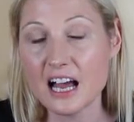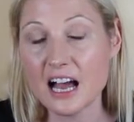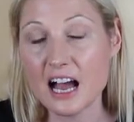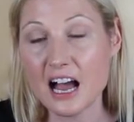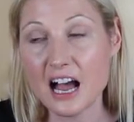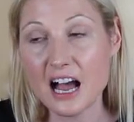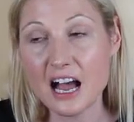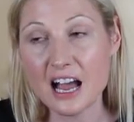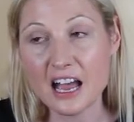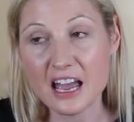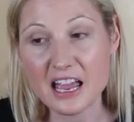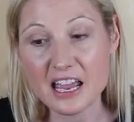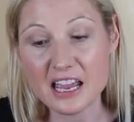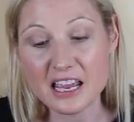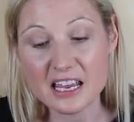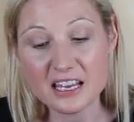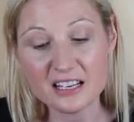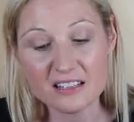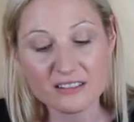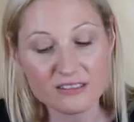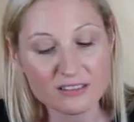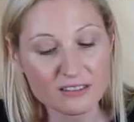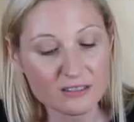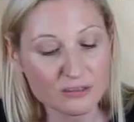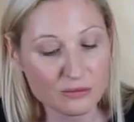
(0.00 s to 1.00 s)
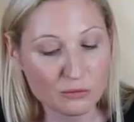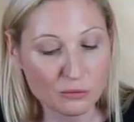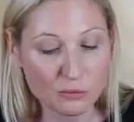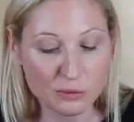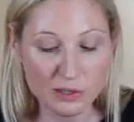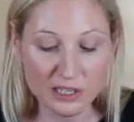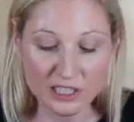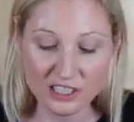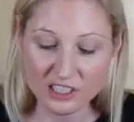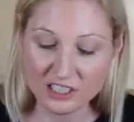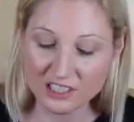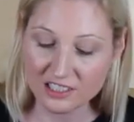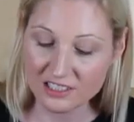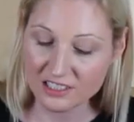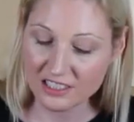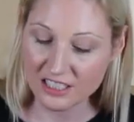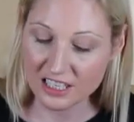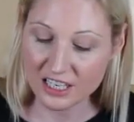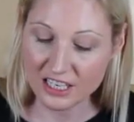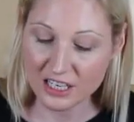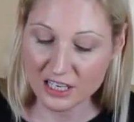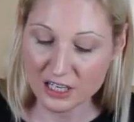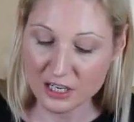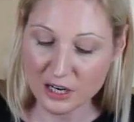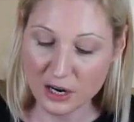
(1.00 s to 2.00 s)
I wish
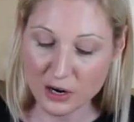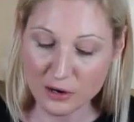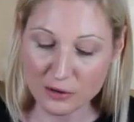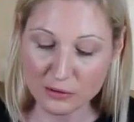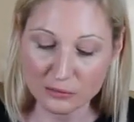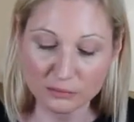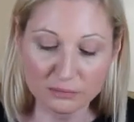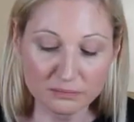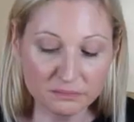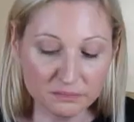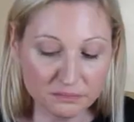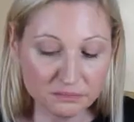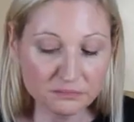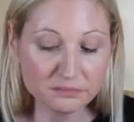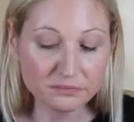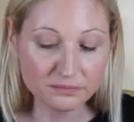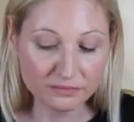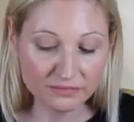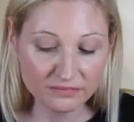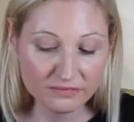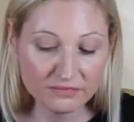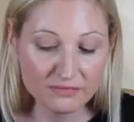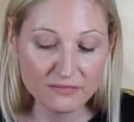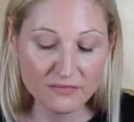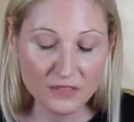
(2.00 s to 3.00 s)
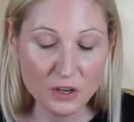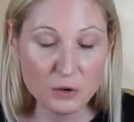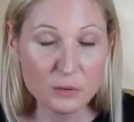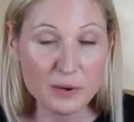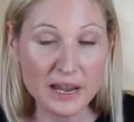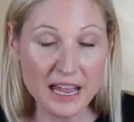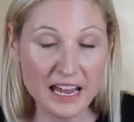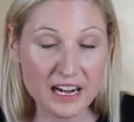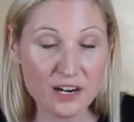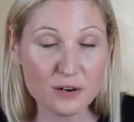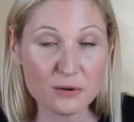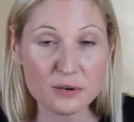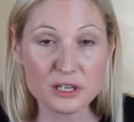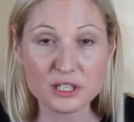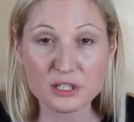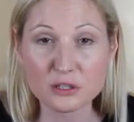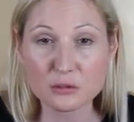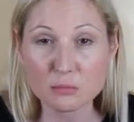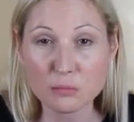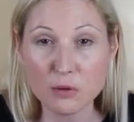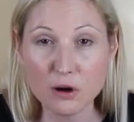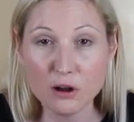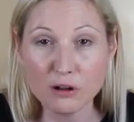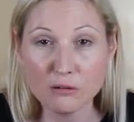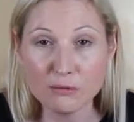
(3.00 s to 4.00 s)
that, we had a
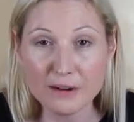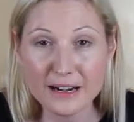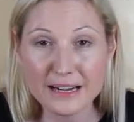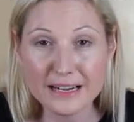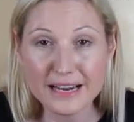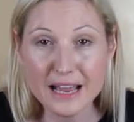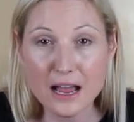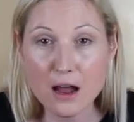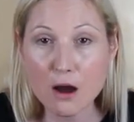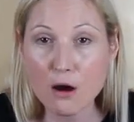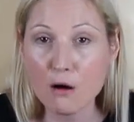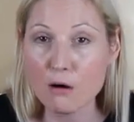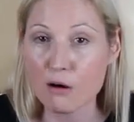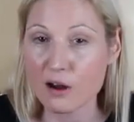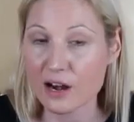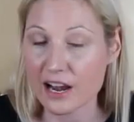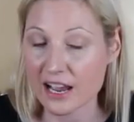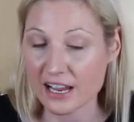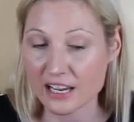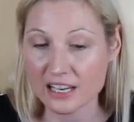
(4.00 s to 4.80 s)
crystal ball right now and